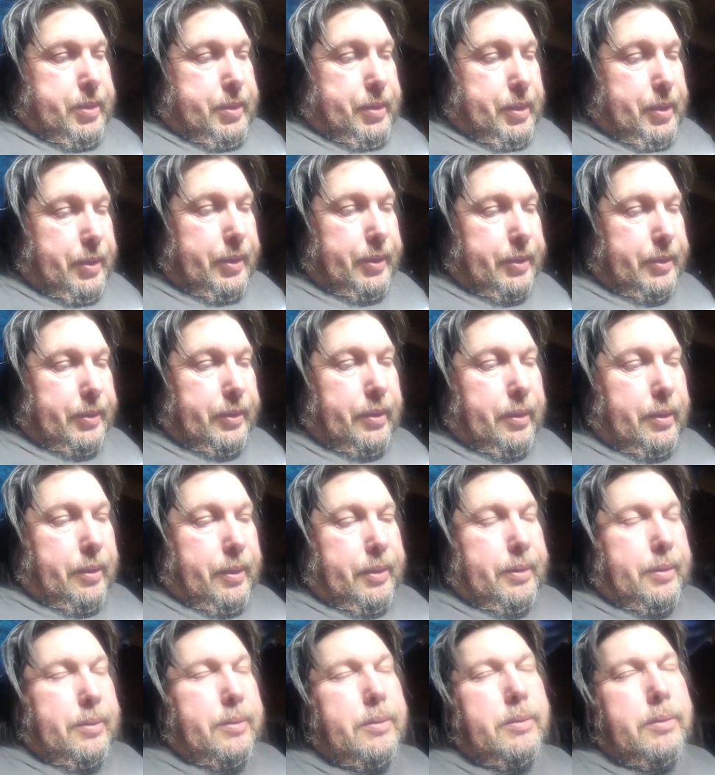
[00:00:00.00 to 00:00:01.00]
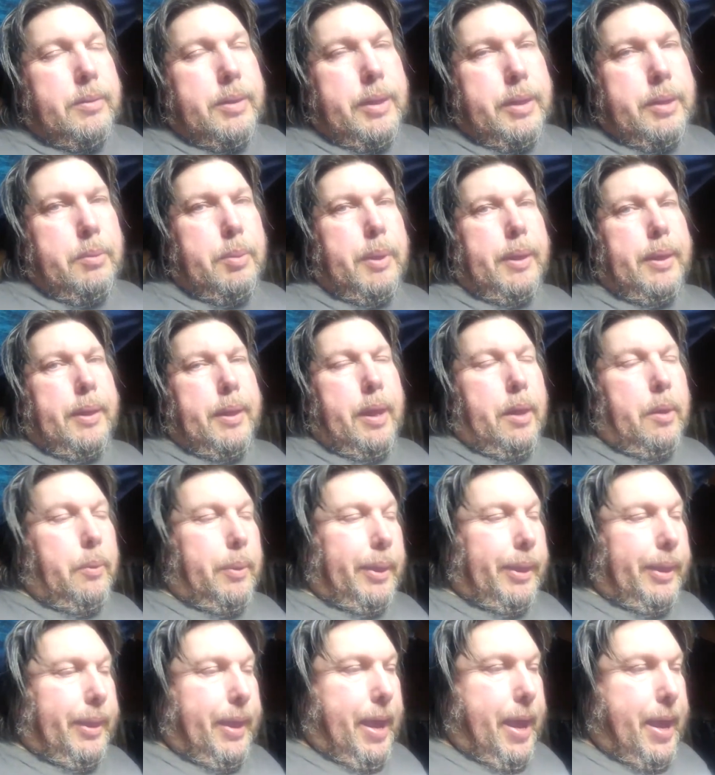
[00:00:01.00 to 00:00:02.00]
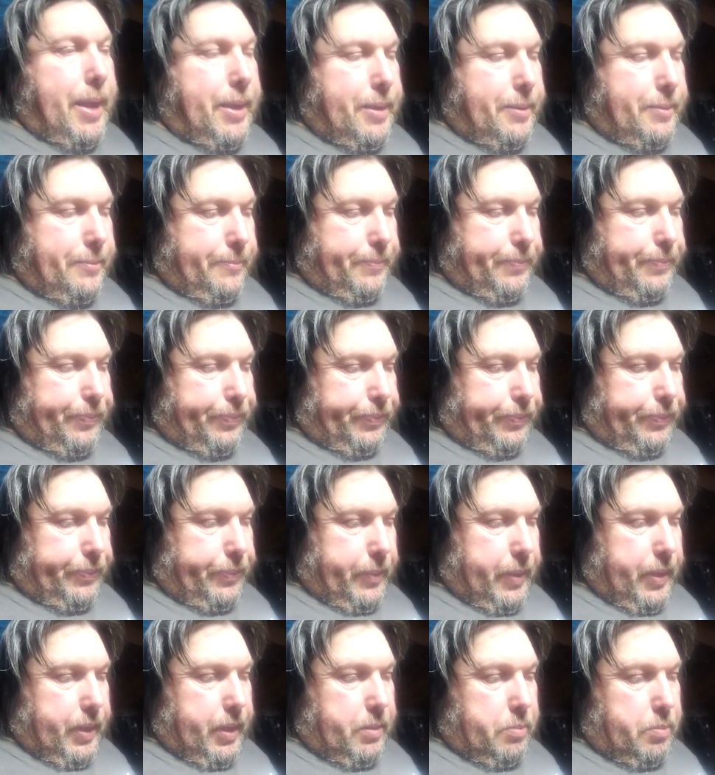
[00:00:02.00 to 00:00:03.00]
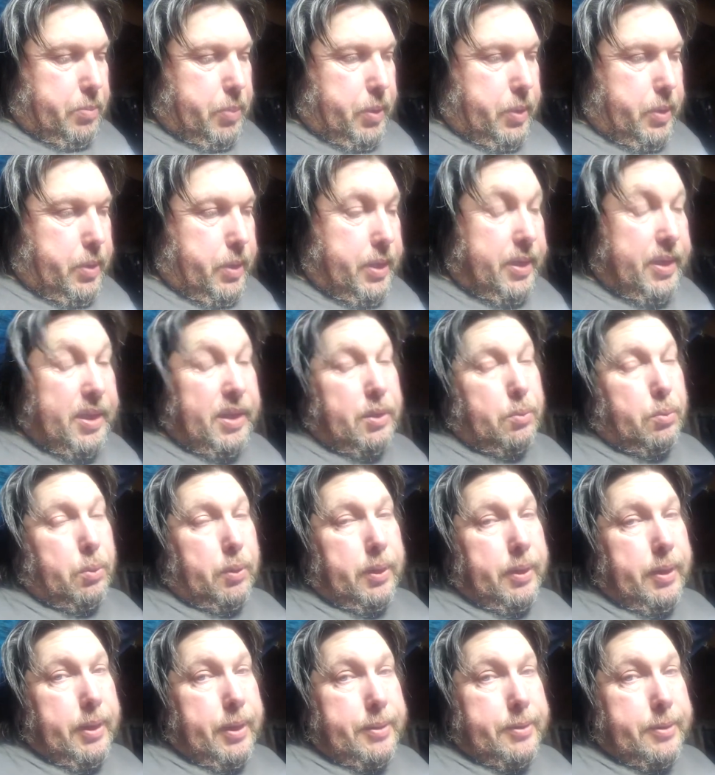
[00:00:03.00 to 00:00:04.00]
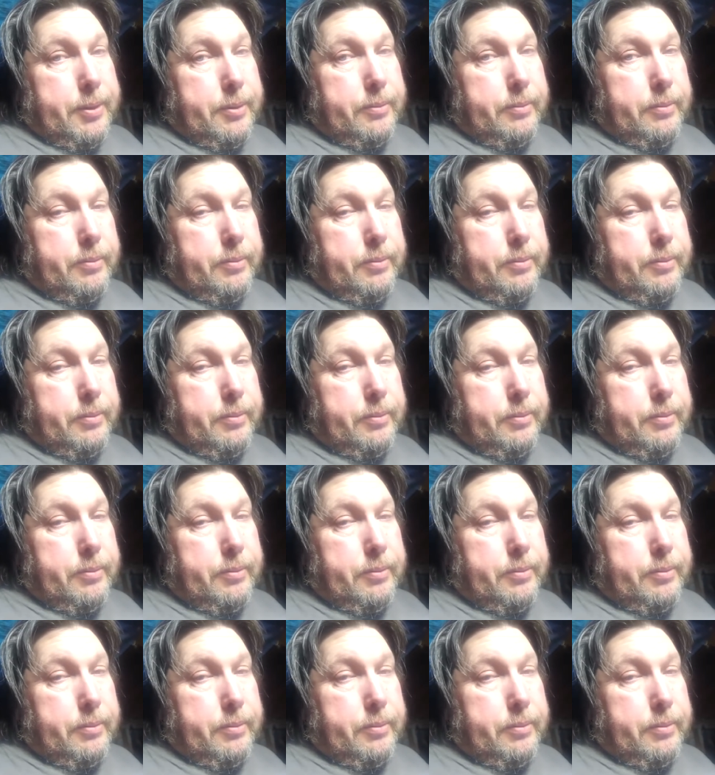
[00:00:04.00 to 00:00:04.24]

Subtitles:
and it's like, oh, here we go again. But it is what it is.